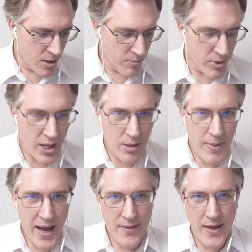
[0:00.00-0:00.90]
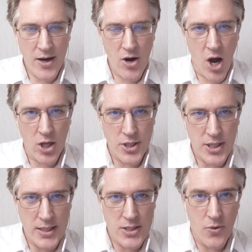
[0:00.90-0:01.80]
Bringing back that knowledge
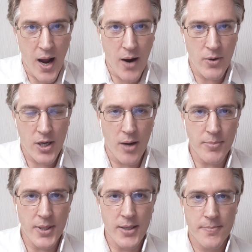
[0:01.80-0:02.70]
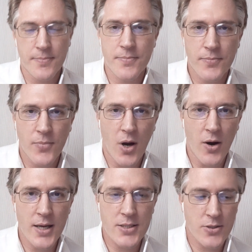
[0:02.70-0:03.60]
into our company. All
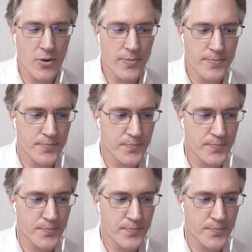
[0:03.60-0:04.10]
right, so